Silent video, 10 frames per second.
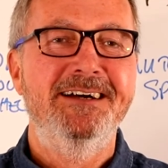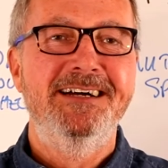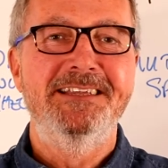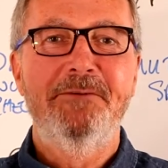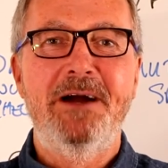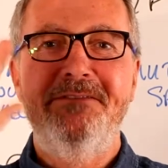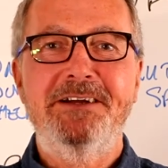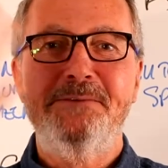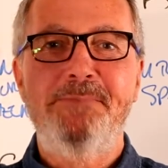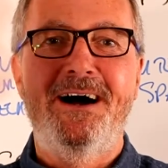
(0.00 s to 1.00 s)
and they're waving
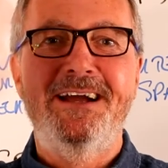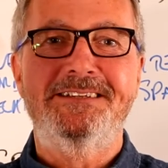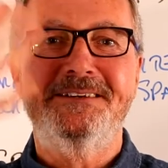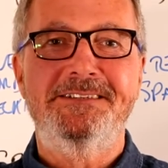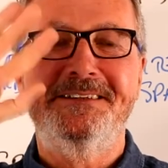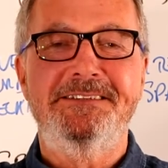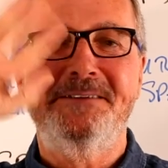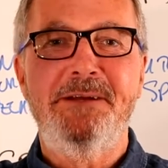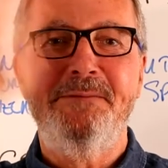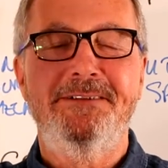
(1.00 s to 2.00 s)
goodbye to the
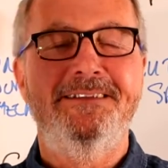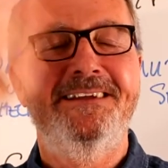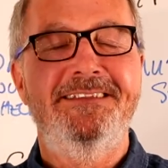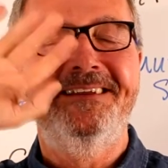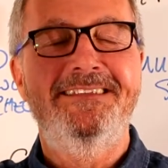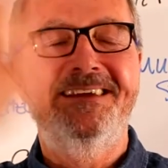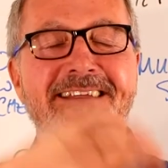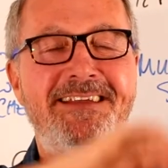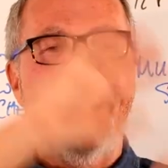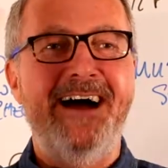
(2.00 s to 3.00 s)
people at
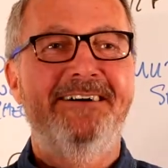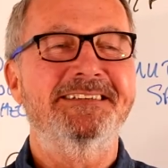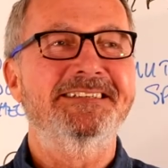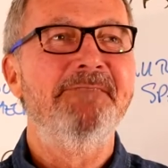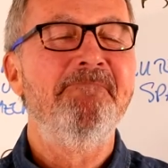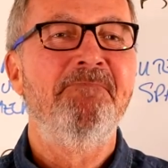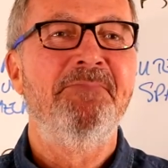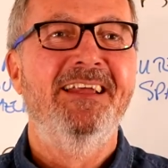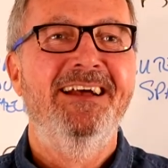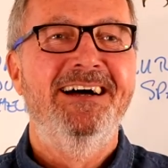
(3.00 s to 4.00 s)
the house.
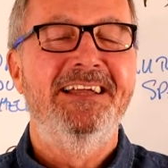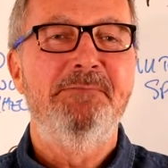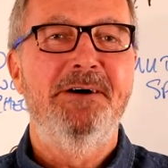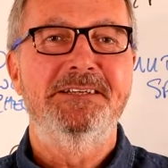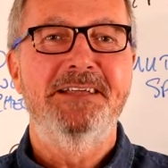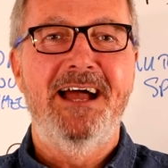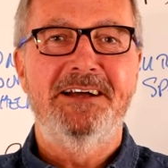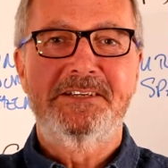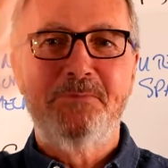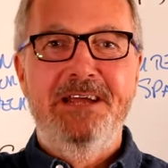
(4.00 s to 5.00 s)
And the person at the
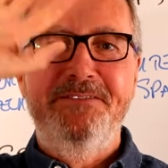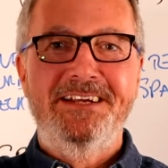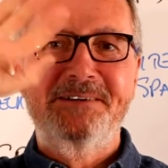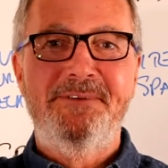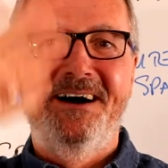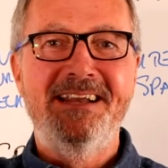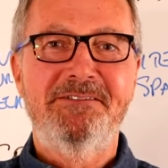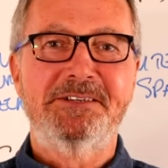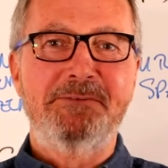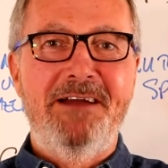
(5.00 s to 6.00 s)
house is waving goodbye, and
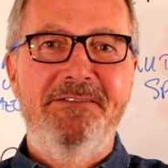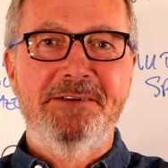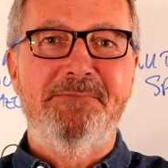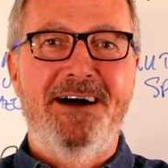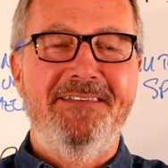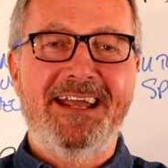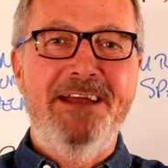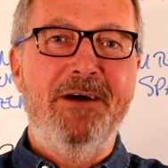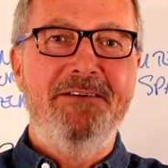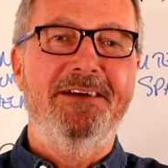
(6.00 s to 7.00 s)
everyone's waving goodbye, and they keep
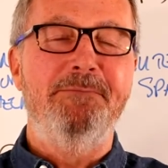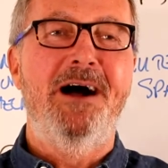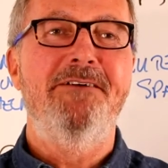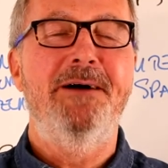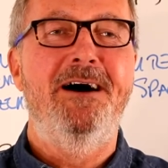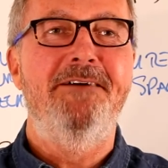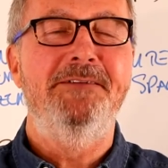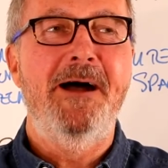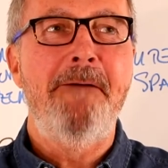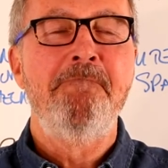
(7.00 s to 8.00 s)
waving goodbye for about half an
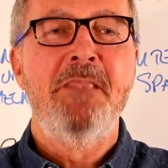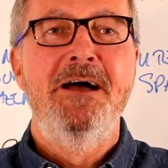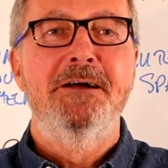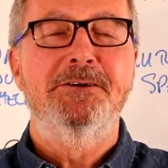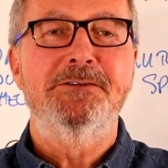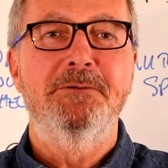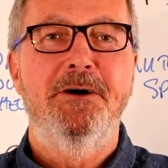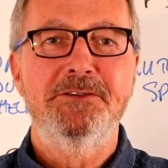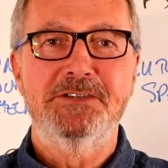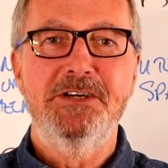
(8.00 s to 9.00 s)
hour. Because
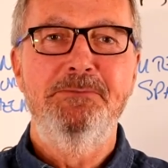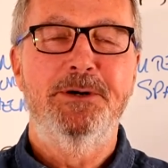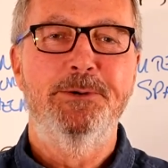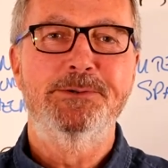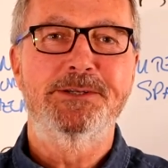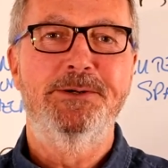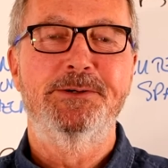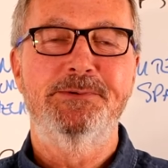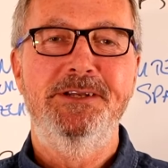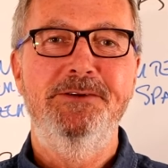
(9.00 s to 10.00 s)
on Zoom calls, of
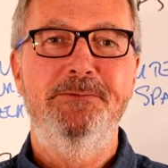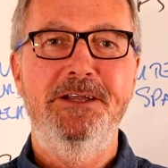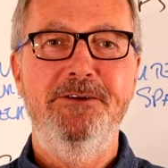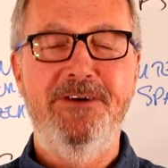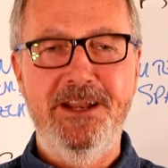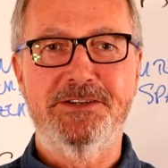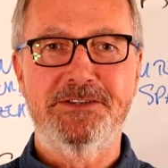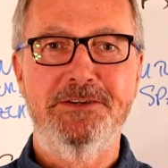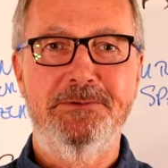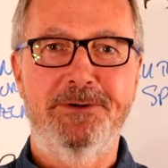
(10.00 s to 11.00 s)
course, when you finish a
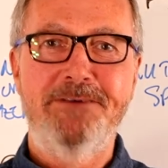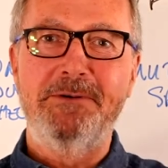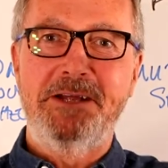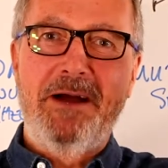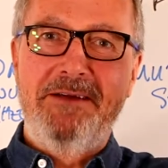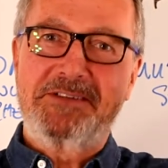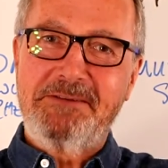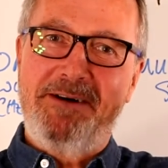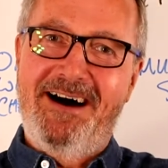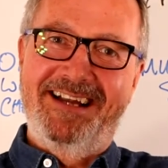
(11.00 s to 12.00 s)
Zoom call, everybody waves
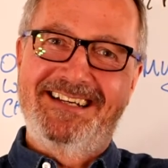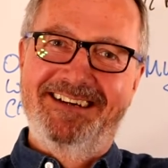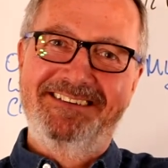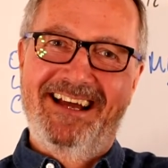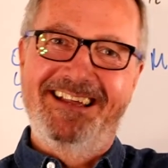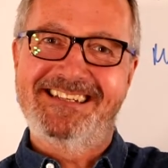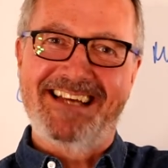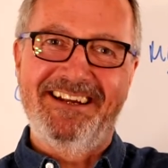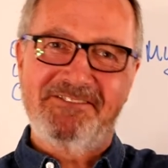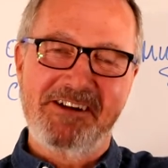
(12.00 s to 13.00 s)
goodbye, don't they? They
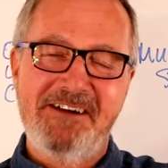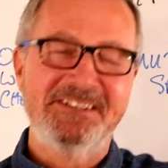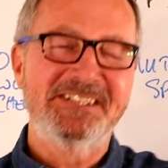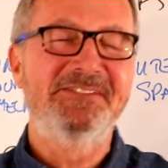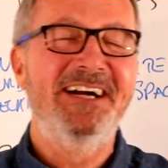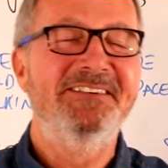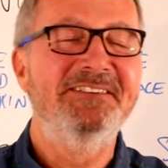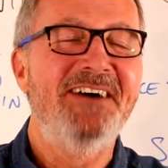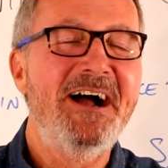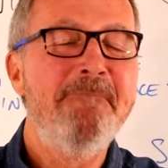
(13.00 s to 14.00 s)
take forever to wave
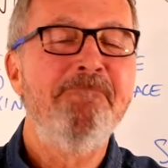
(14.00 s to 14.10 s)
goodbye.